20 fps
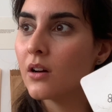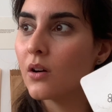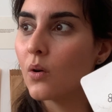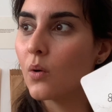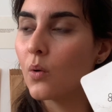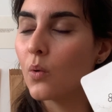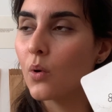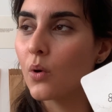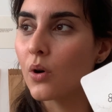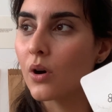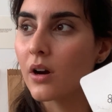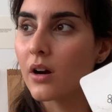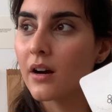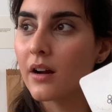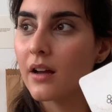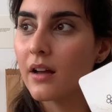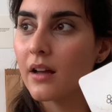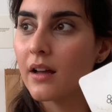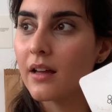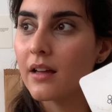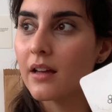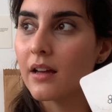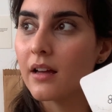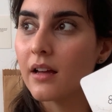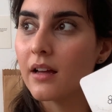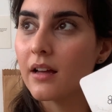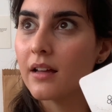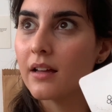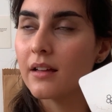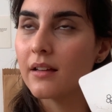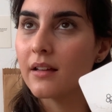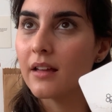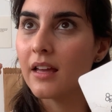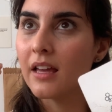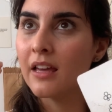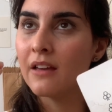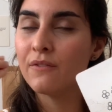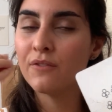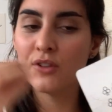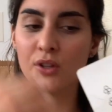or
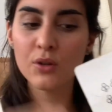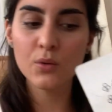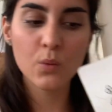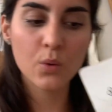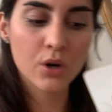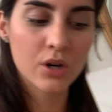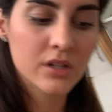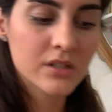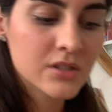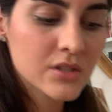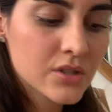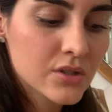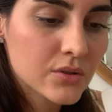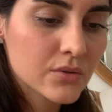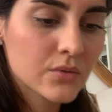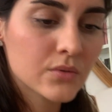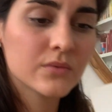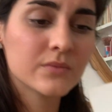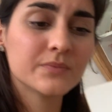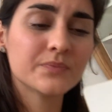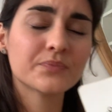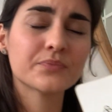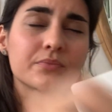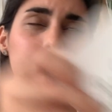if you were to